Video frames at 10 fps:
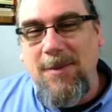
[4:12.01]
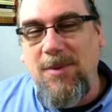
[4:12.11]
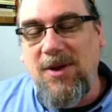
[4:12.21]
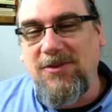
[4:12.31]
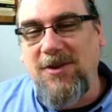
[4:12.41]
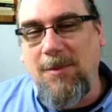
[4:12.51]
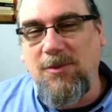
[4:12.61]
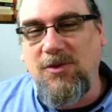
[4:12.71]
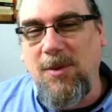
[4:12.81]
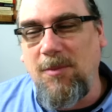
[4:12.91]
but some,
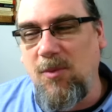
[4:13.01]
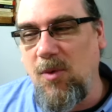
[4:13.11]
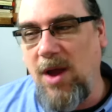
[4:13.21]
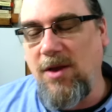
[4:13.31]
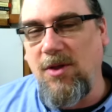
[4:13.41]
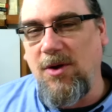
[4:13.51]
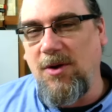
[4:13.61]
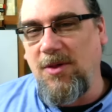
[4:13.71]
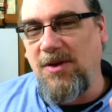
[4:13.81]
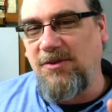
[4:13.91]
some
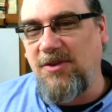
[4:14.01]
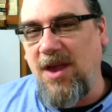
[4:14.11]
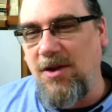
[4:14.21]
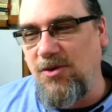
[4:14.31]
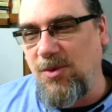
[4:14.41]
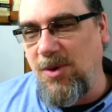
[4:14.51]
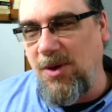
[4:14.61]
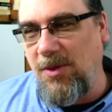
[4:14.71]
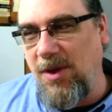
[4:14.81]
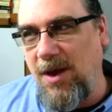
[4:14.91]
regularly
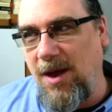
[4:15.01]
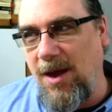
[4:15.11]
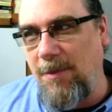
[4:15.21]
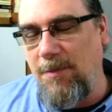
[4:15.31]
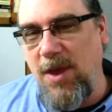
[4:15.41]
scheduled uh,